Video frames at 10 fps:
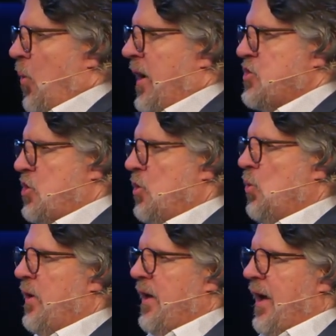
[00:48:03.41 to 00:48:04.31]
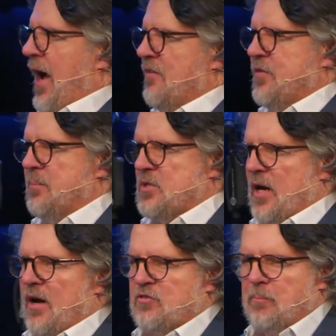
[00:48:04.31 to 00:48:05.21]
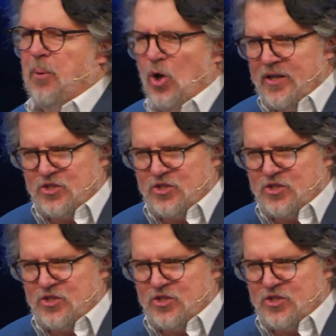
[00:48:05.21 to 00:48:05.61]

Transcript: want to have them to have to pull us